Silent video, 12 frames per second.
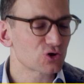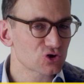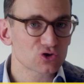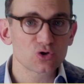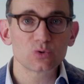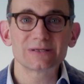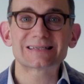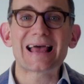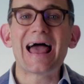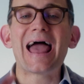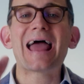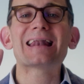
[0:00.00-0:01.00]
students
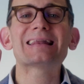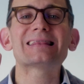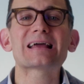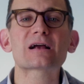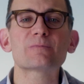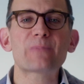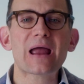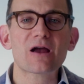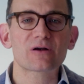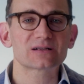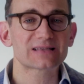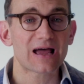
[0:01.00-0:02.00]
and their
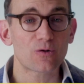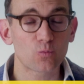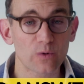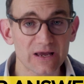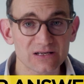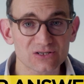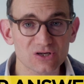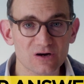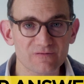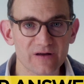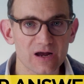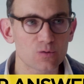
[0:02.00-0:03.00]
parents that we
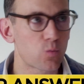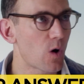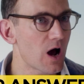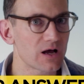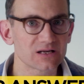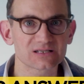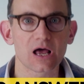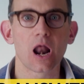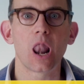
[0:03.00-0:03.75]
surveyed was